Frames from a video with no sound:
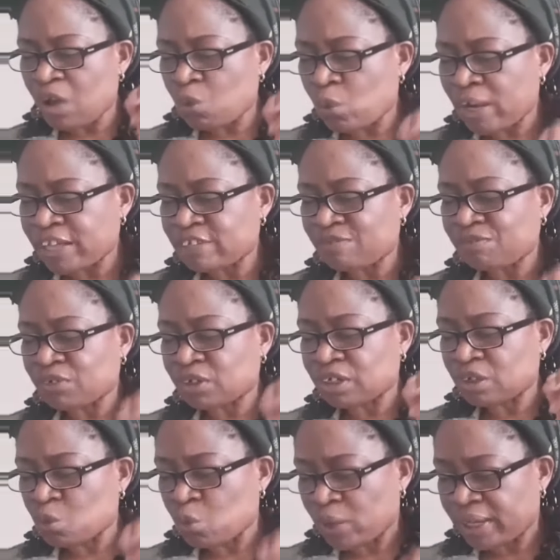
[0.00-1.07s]
a weight for
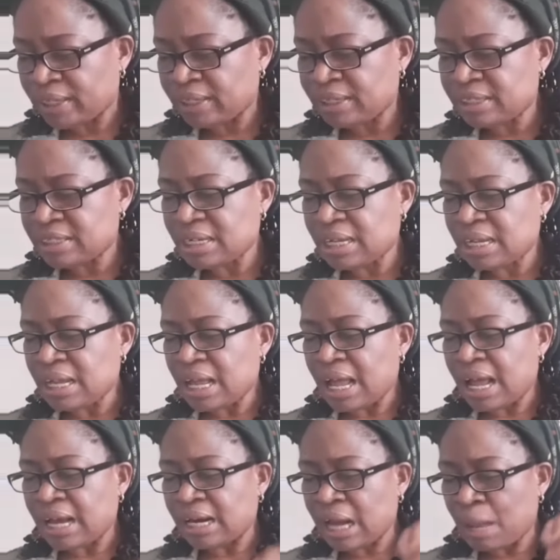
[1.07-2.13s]
the wind
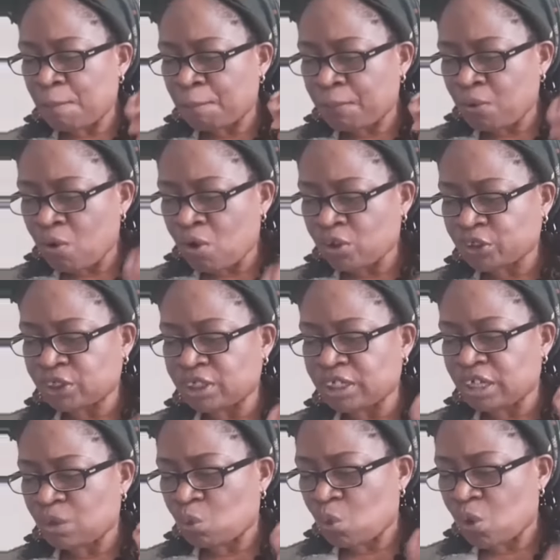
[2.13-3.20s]
and apportion
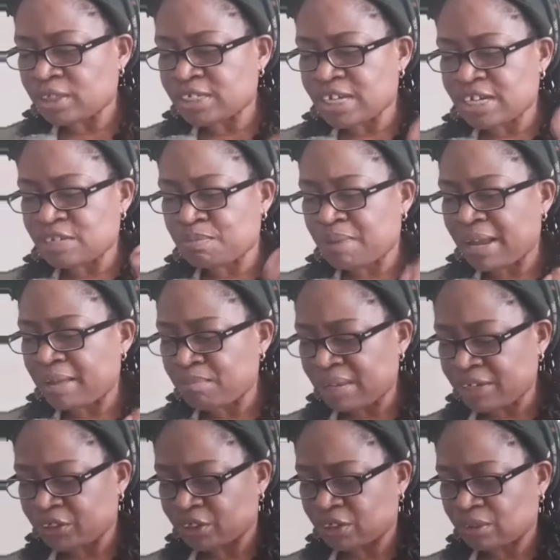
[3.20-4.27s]
the waters by
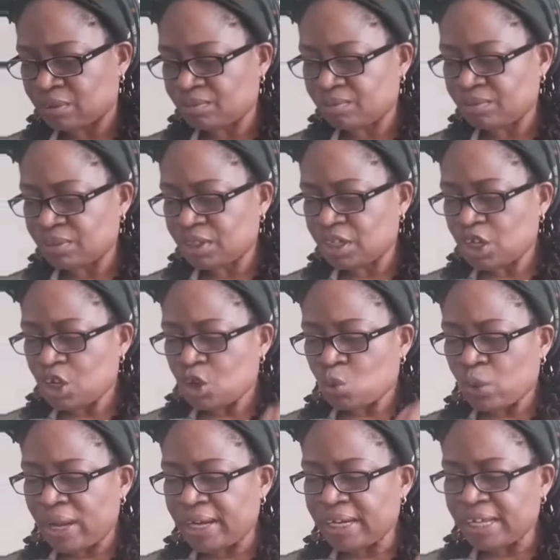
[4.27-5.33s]
measure.
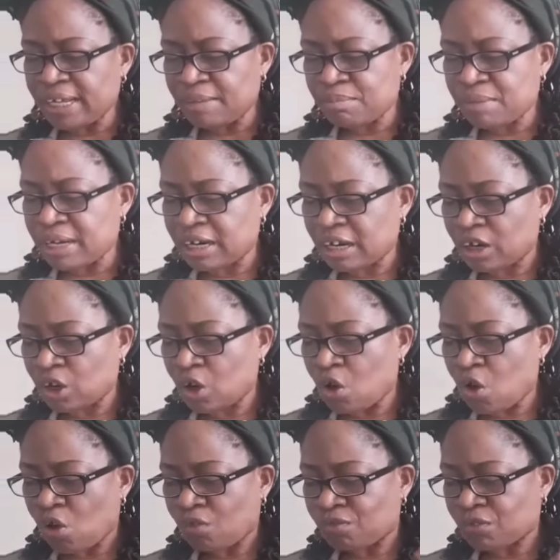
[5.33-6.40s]
When he made a
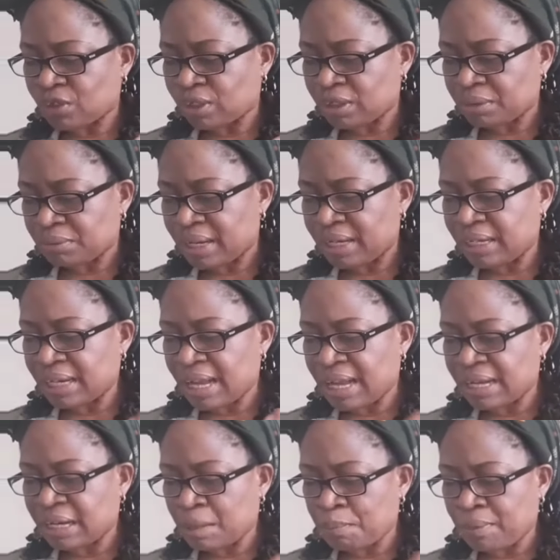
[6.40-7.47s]
law for the rain
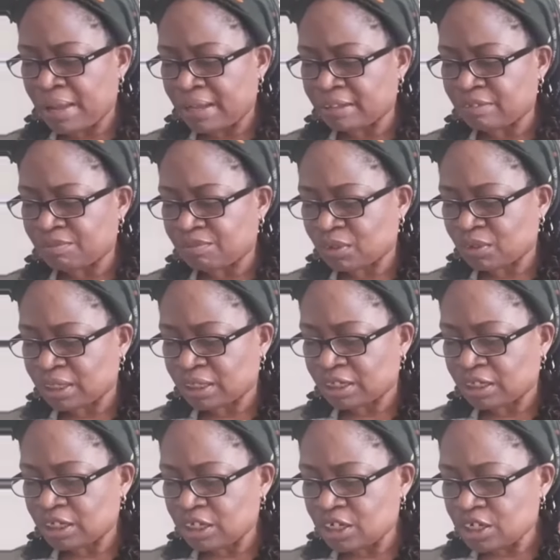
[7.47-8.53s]
and a path for
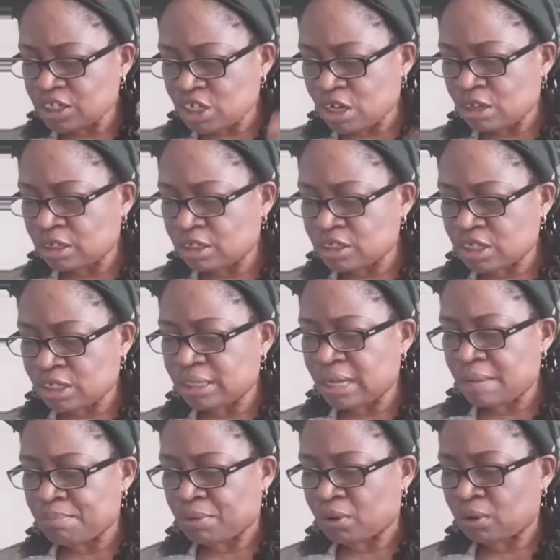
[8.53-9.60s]
the
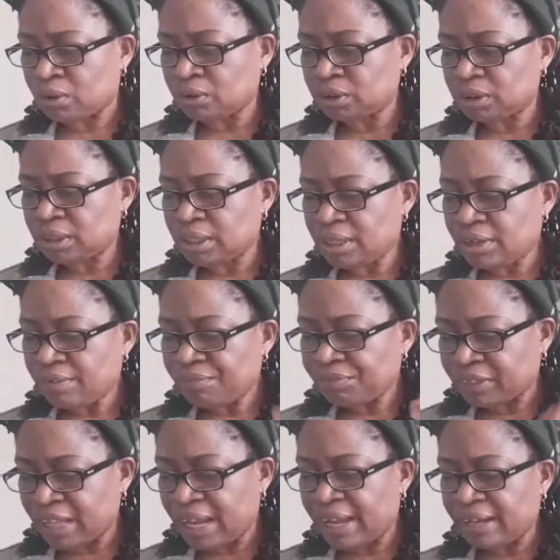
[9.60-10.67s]
thunderbolt,
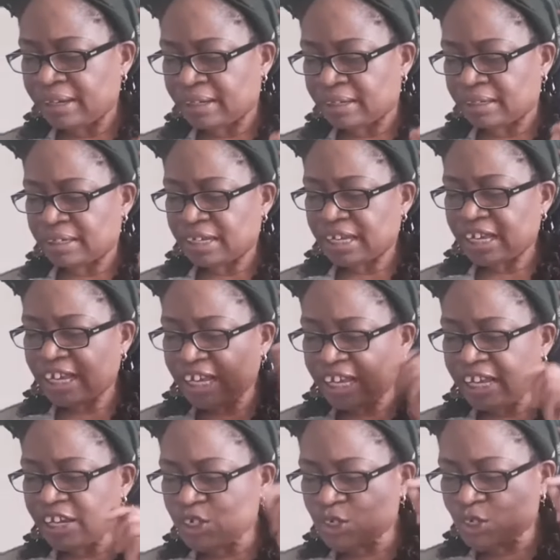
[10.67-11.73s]
then
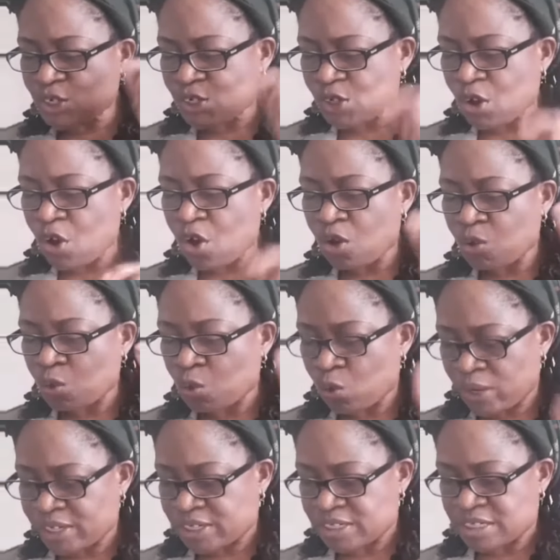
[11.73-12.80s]
he saw
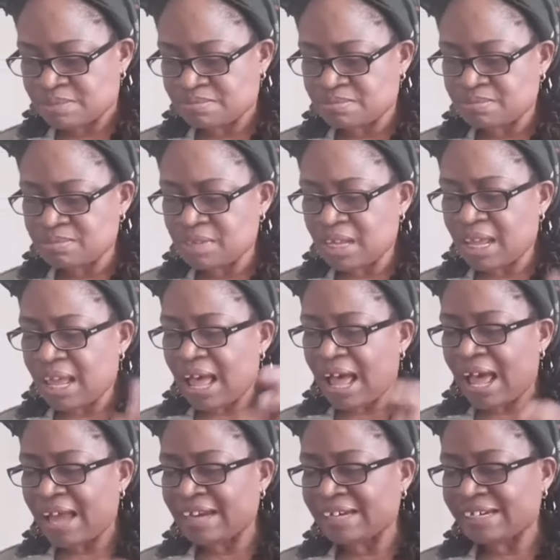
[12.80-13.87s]
wisdom
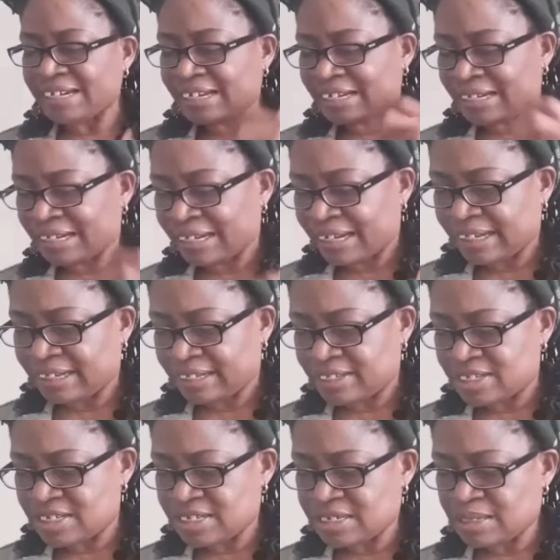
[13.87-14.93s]
and declared
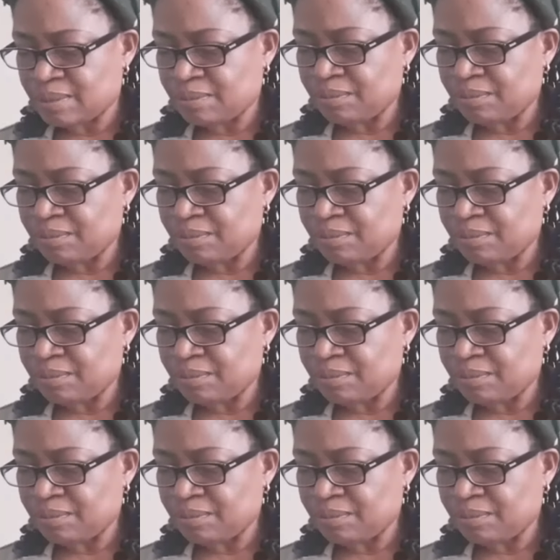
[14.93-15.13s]
it.